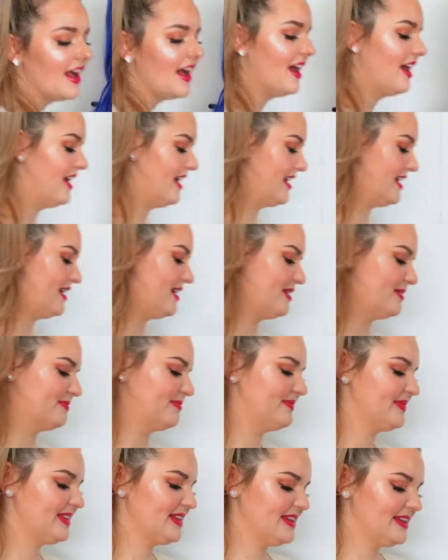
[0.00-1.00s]

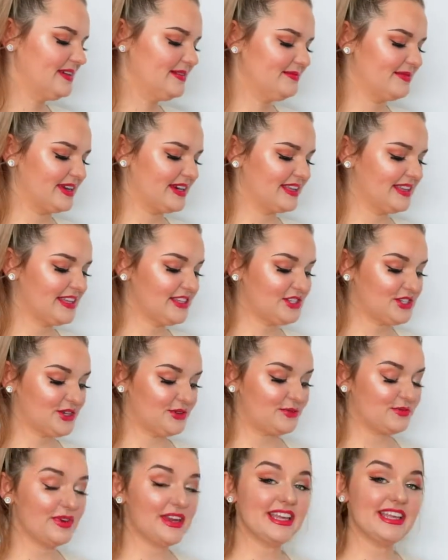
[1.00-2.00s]
But unless
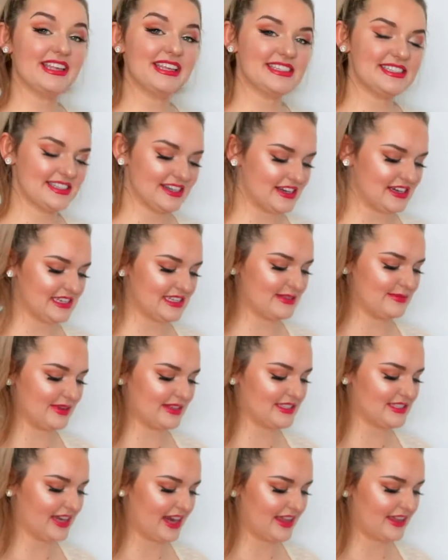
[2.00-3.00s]
you're really serious
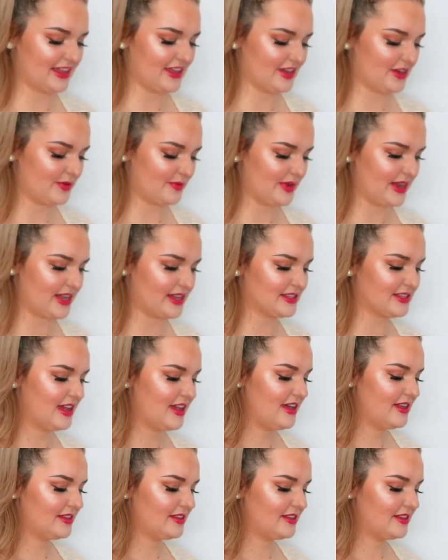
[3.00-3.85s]
about styling your wigs,